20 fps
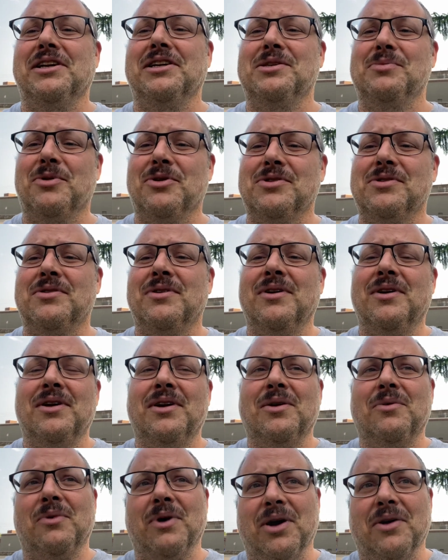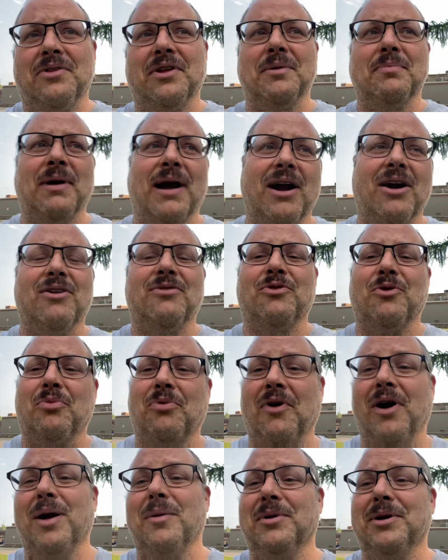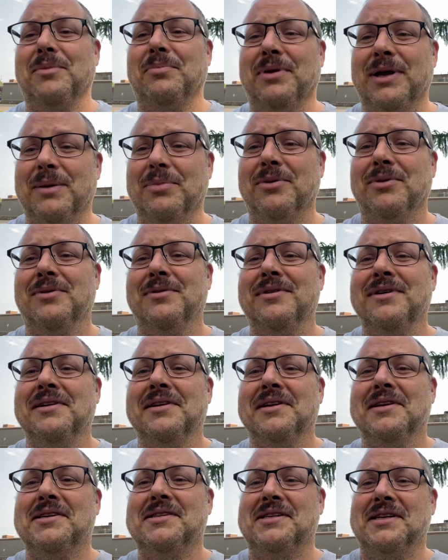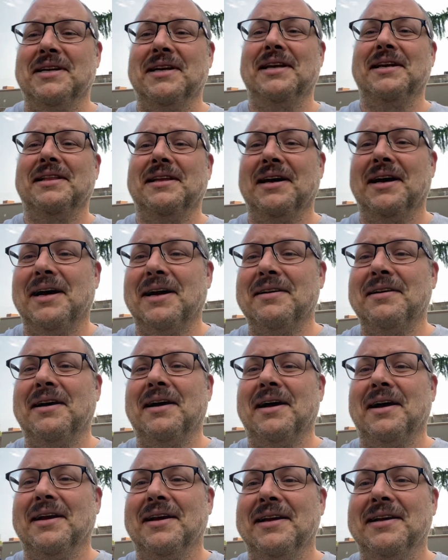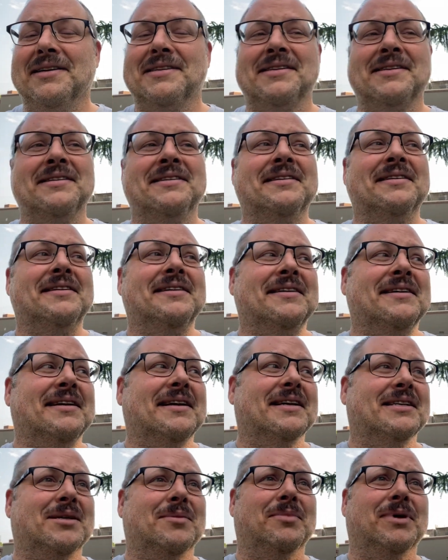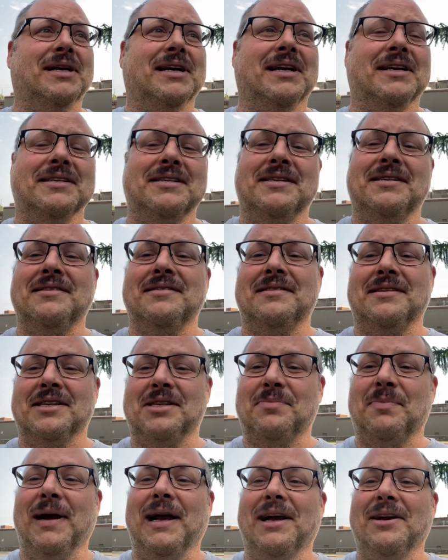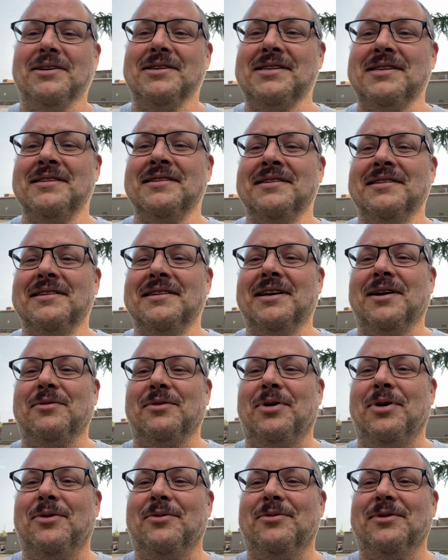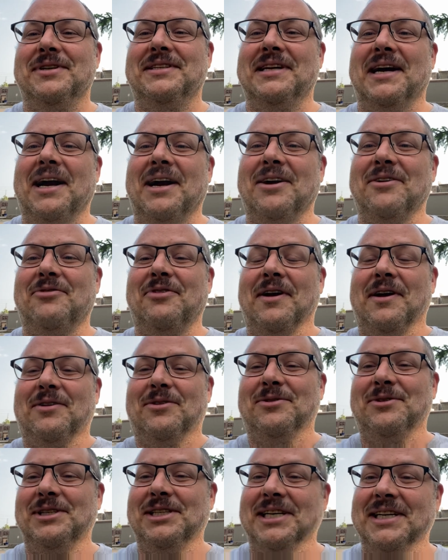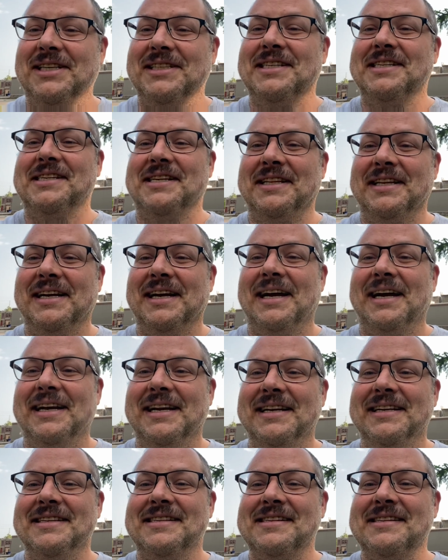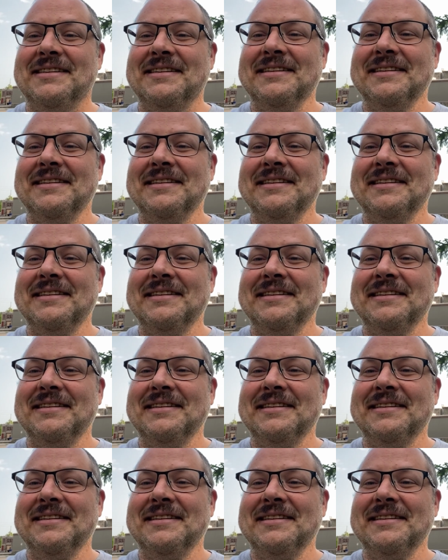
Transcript: most wealthy, powerful, prominent people sitting in the audience? Is it because the spouse of a retired federal judge is in the audience?